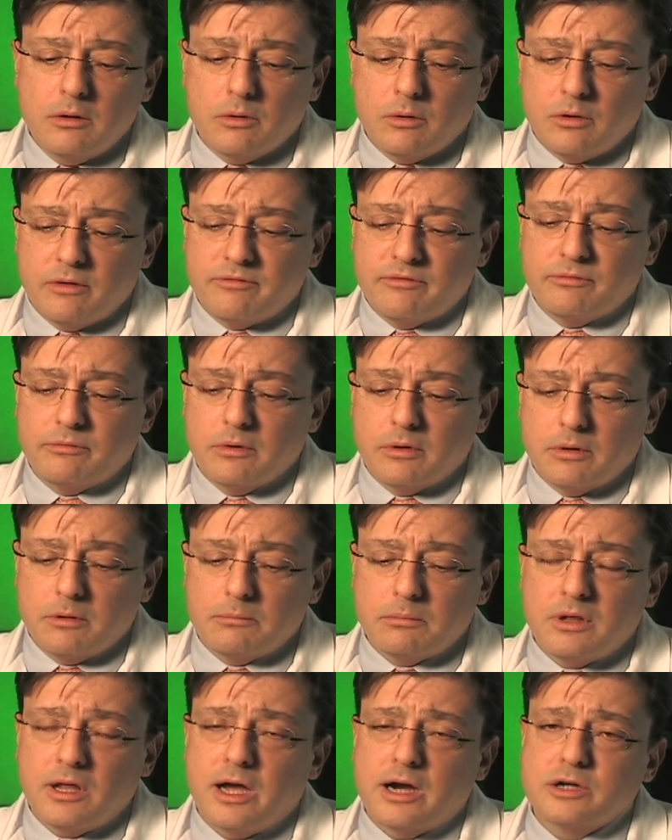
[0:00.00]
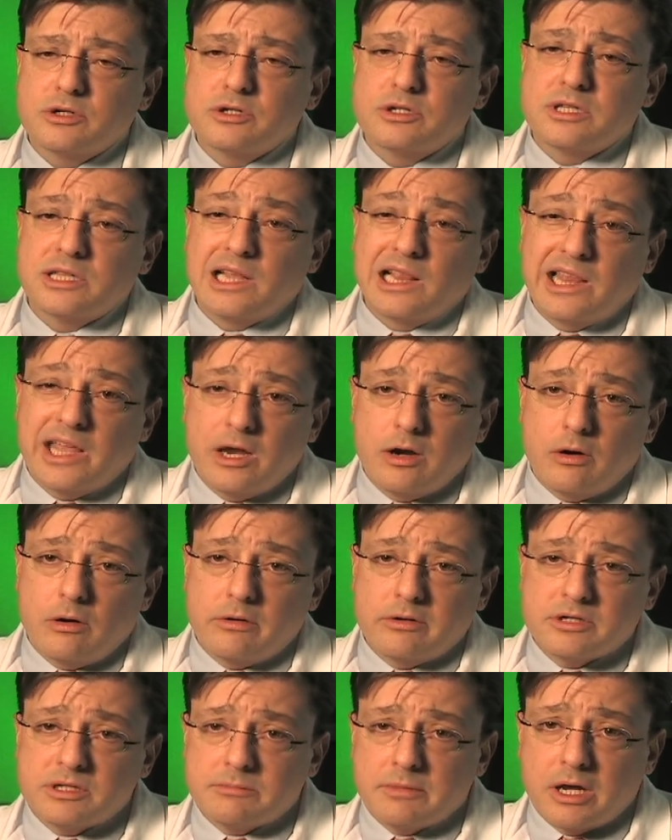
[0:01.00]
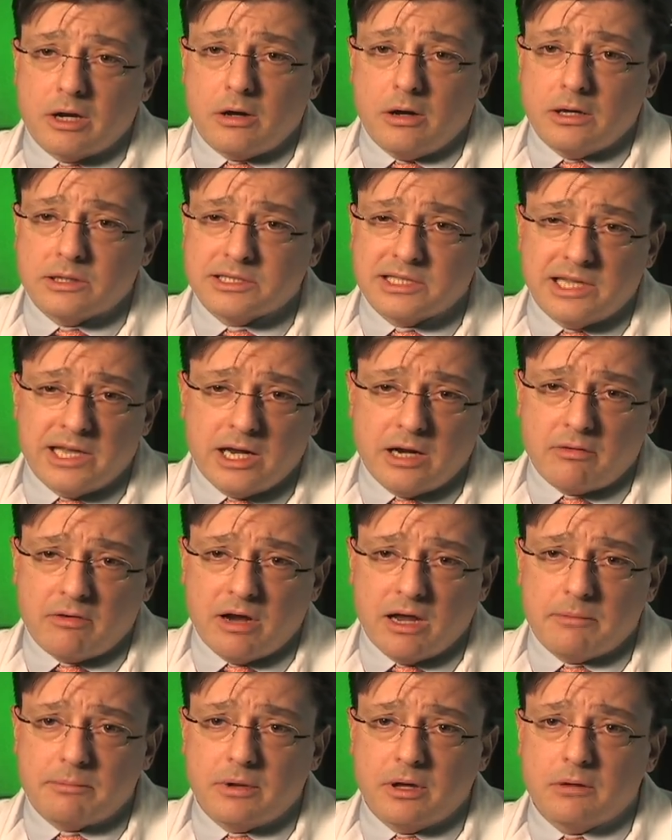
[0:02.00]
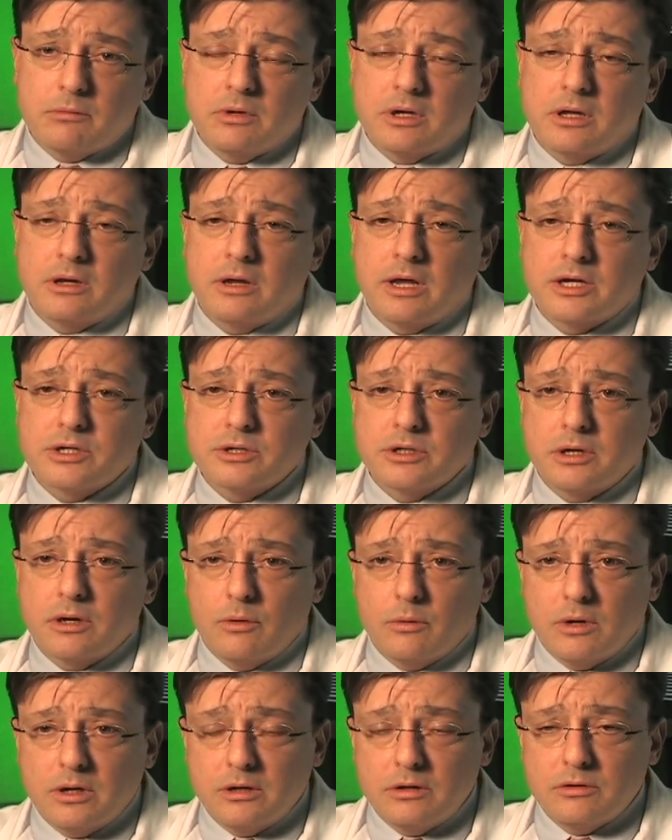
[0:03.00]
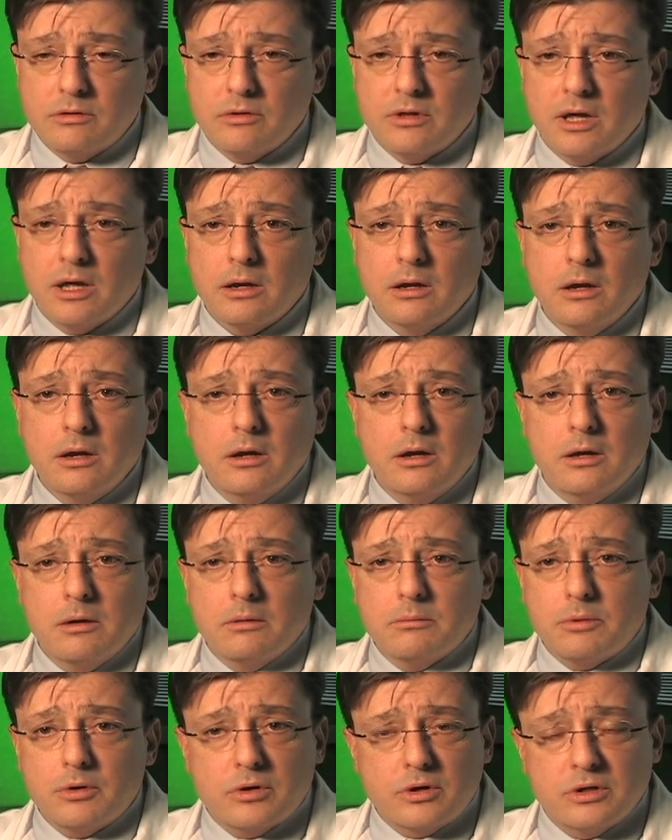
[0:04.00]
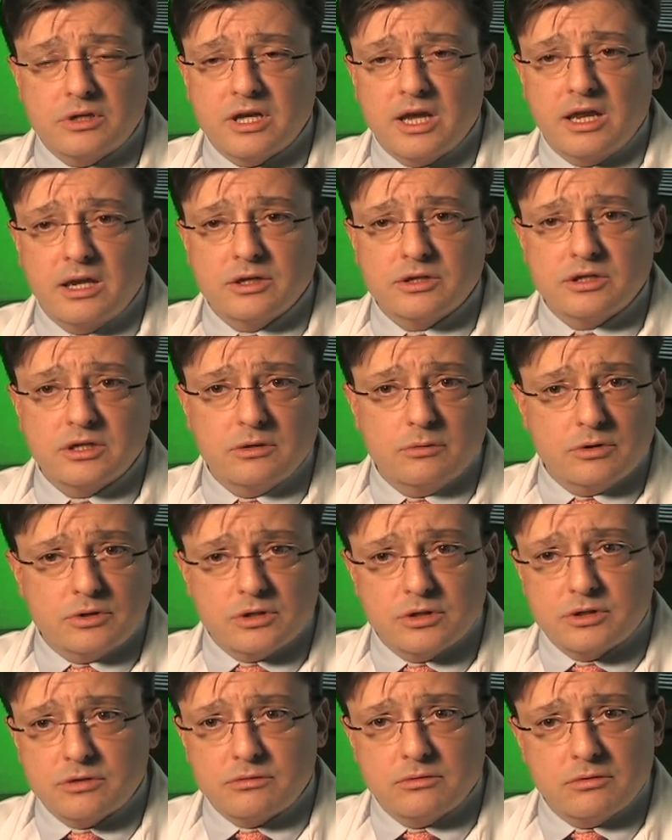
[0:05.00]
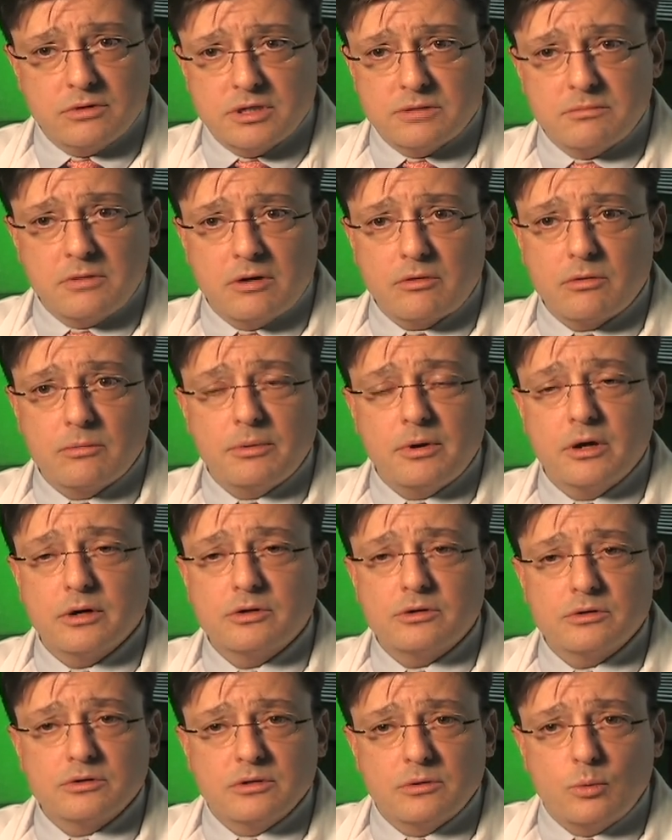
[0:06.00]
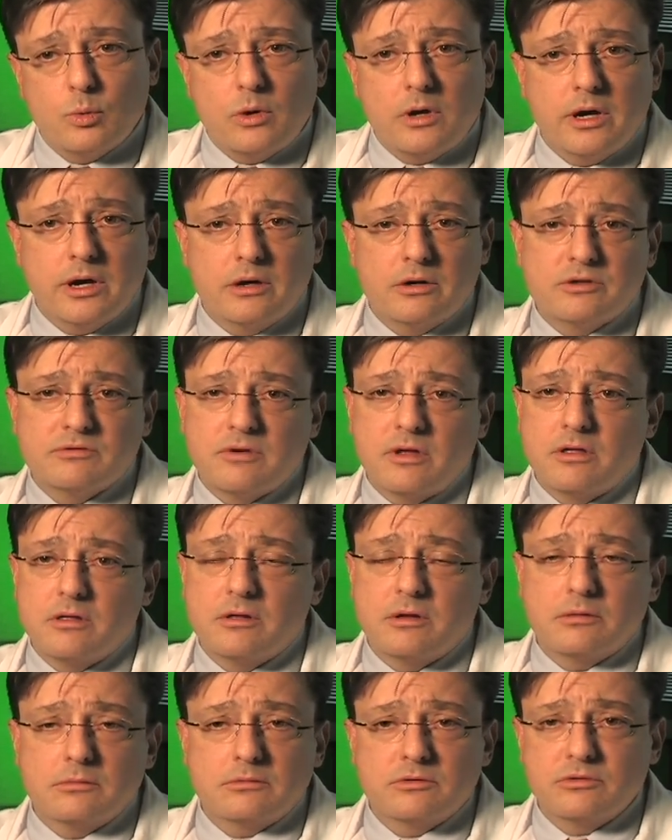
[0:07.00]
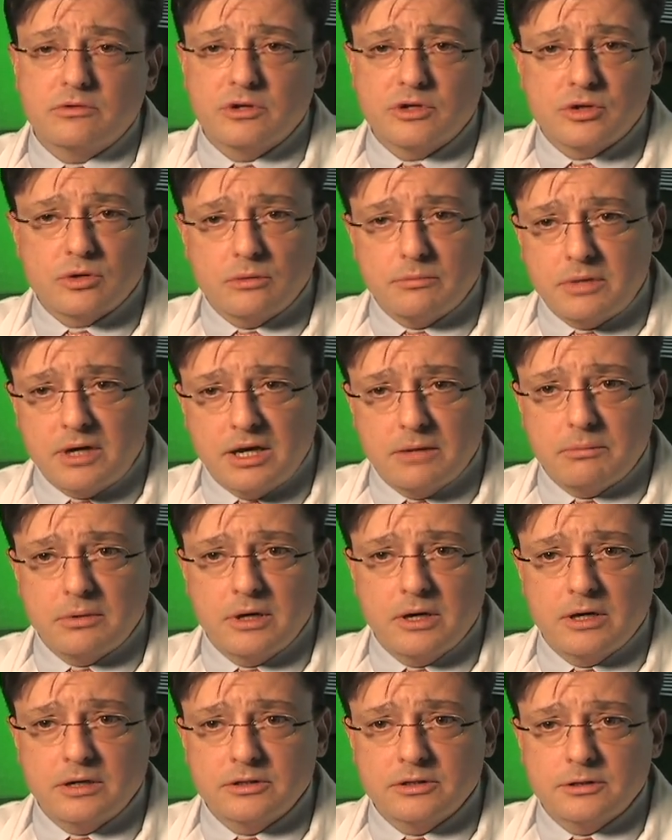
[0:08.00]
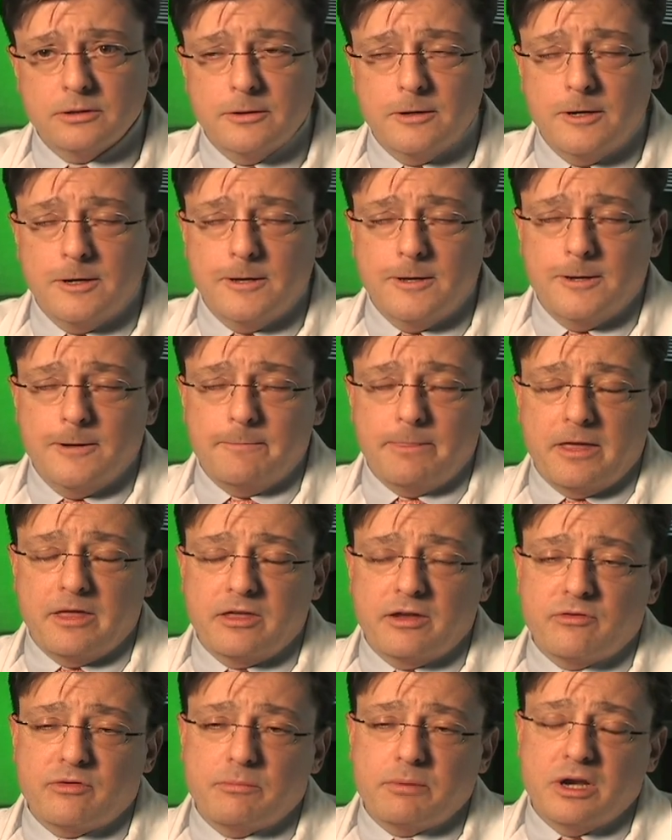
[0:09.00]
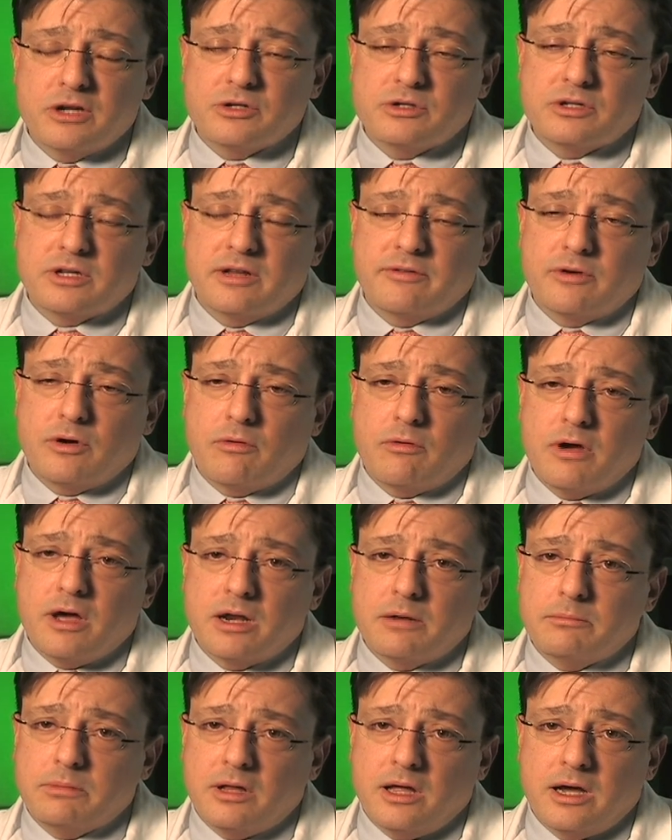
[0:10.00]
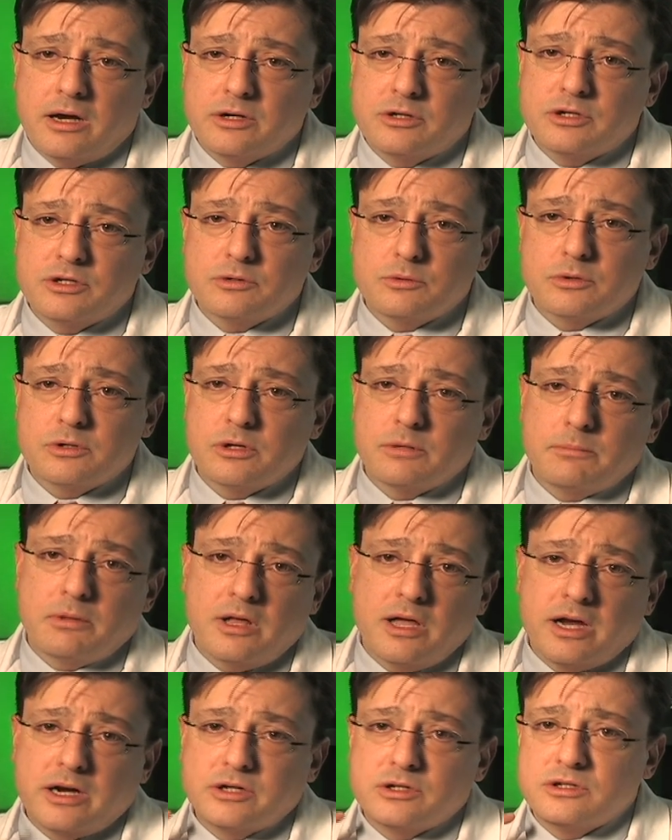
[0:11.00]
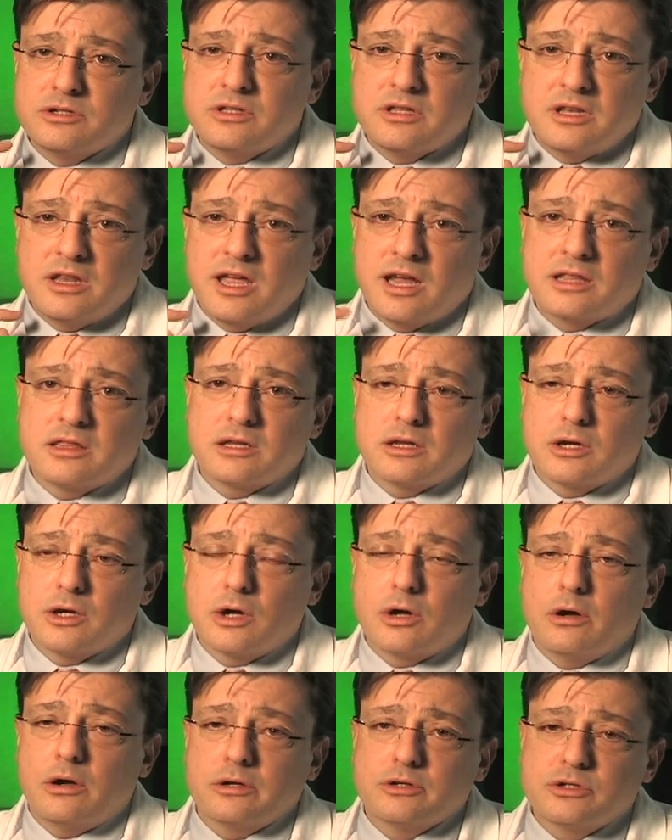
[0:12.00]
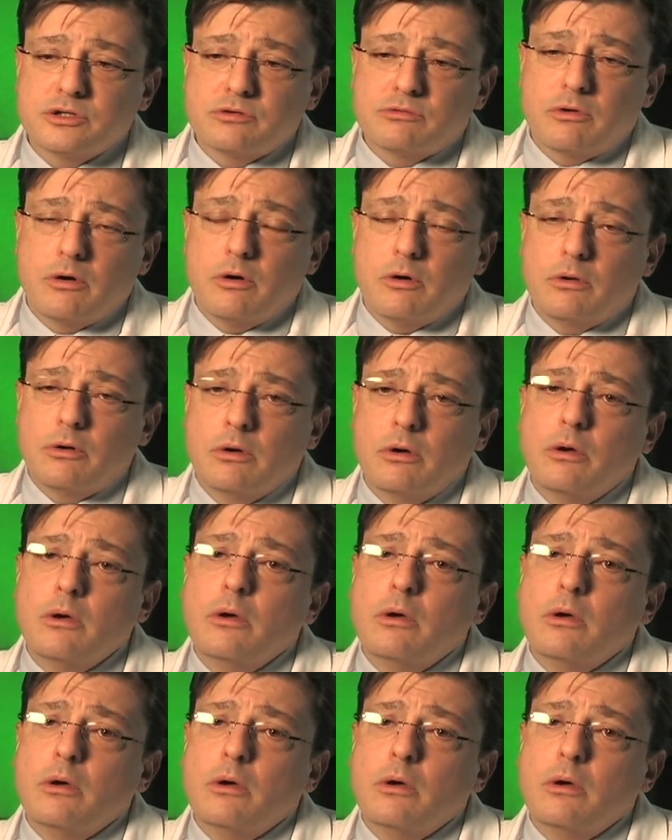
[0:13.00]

we have uh, blockages in the leg arteries that may cause leg cramping. We can actually go in and do that percutaneously, which is through these micropunctures and wires rather than traditional bypass. I think for patients that have carotid blockages, which are the blockages in the neck that can cause stroke,